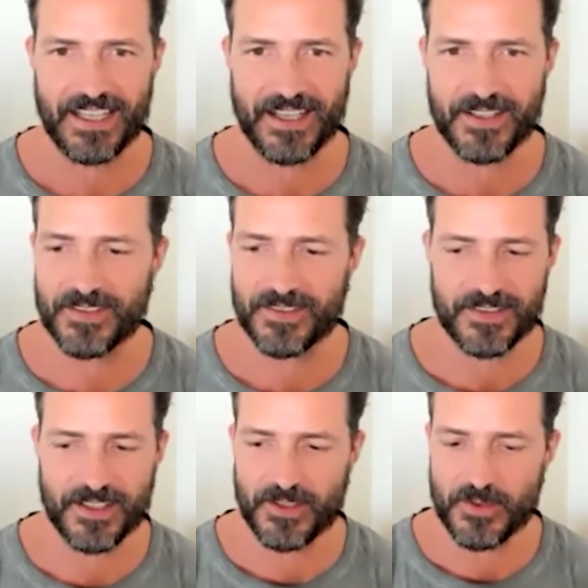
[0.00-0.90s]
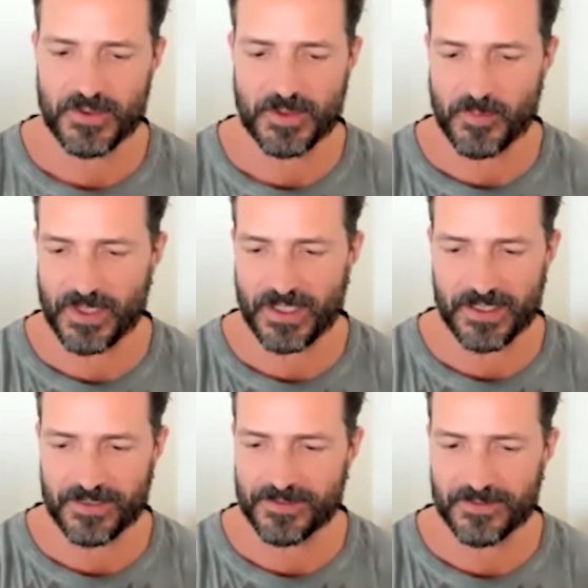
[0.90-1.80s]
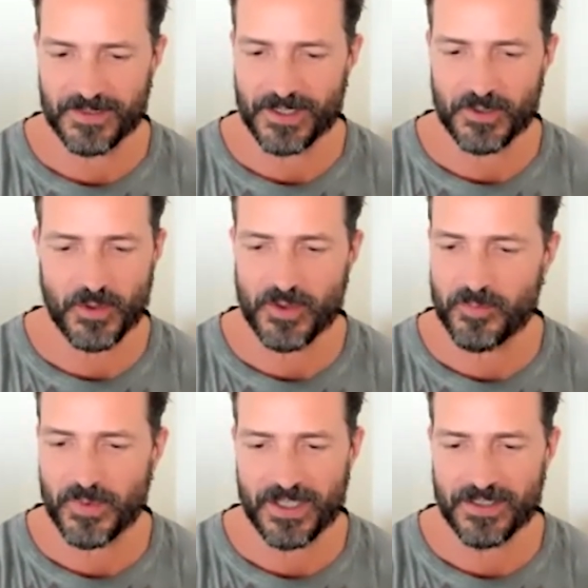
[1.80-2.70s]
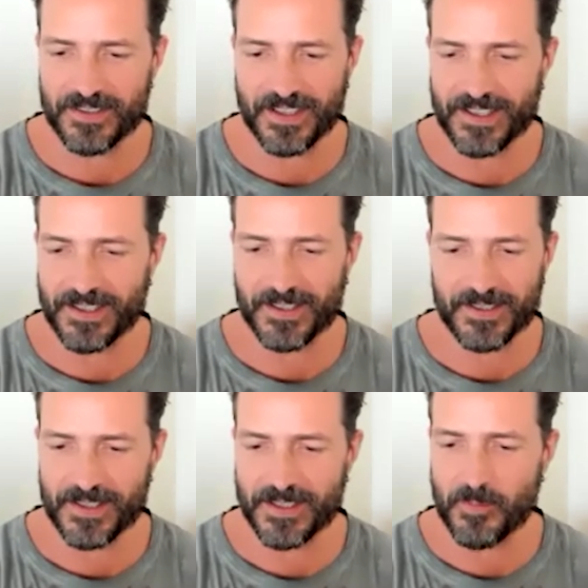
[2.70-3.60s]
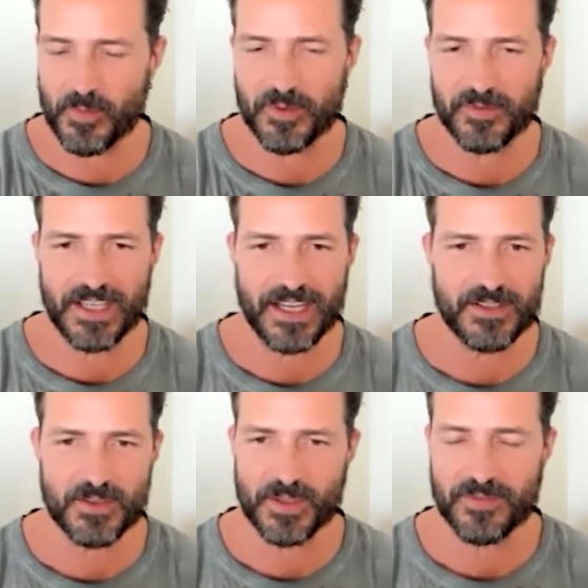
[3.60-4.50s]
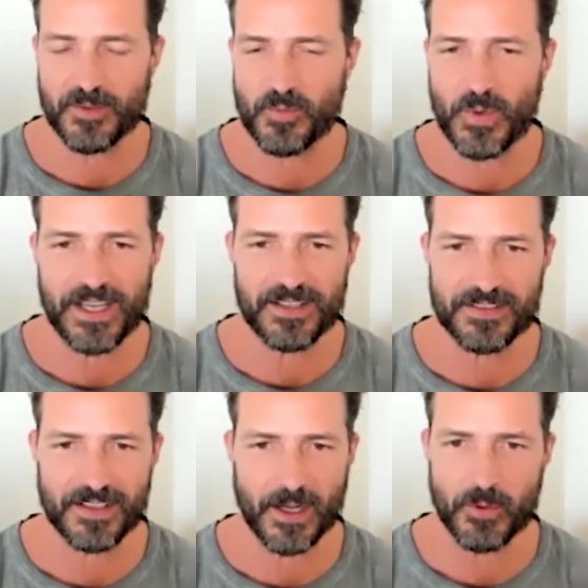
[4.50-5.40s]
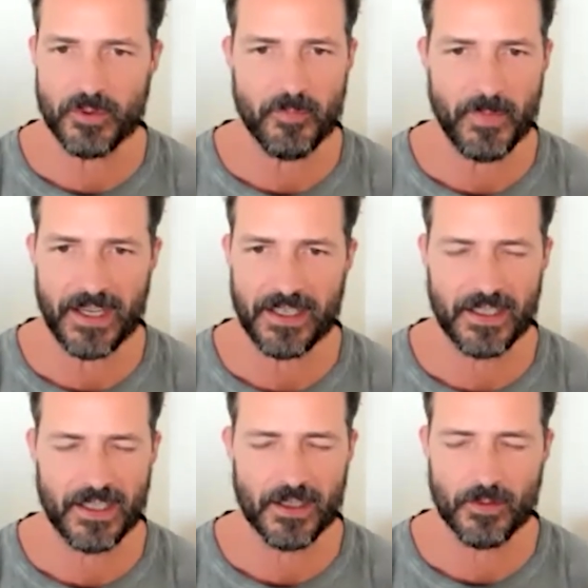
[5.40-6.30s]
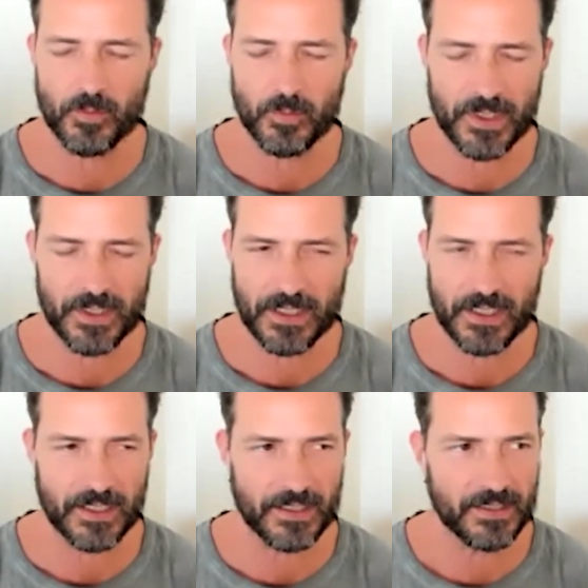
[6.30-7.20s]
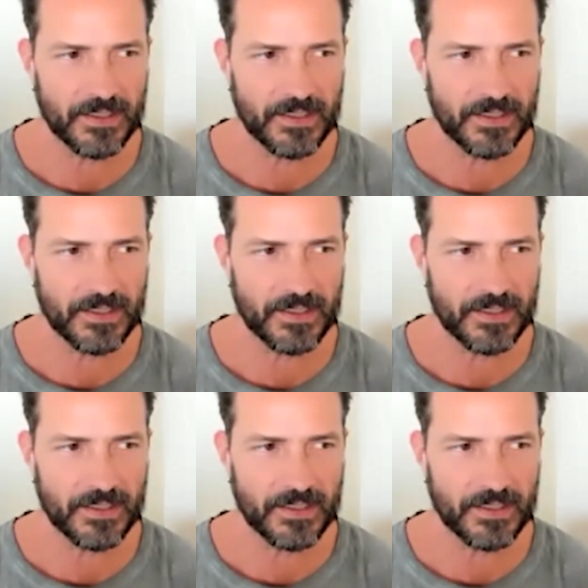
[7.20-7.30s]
And it could have been a number of days or even weeks that I would remain in a really